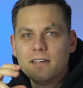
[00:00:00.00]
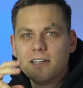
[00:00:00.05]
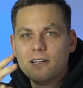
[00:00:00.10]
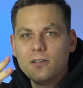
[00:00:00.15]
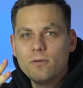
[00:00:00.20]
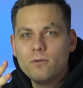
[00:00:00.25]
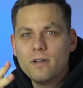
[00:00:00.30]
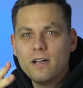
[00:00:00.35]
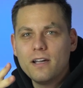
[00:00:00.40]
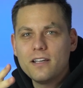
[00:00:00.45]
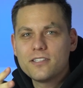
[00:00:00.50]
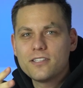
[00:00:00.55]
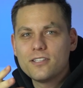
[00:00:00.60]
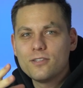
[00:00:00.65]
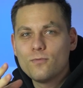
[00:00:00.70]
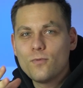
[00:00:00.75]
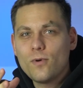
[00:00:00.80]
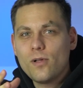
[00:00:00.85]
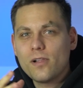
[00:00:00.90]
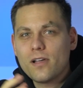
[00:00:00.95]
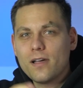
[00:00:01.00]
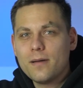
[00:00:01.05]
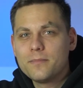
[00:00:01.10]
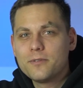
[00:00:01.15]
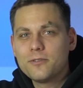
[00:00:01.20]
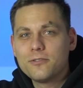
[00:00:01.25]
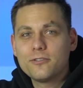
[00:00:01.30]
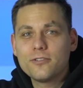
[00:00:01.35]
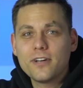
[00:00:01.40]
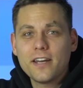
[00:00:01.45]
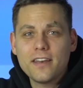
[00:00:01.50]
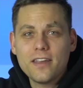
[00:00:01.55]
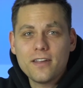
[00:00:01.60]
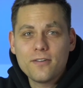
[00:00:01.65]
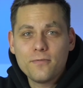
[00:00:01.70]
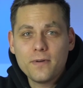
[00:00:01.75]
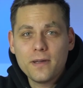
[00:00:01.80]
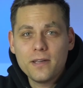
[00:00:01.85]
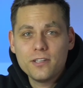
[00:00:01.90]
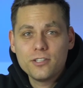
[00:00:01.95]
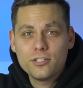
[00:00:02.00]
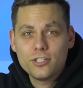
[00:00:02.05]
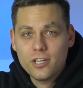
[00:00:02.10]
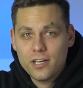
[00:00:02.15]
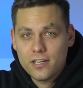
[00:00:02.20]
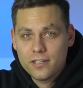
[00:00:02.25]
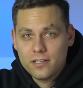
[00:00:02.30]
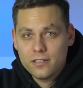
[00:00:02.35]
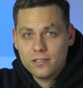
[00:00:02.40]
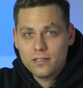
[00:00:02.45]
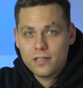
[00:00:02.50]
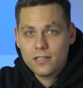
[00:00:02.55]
Hello guys and welcome to Trading Phase channel.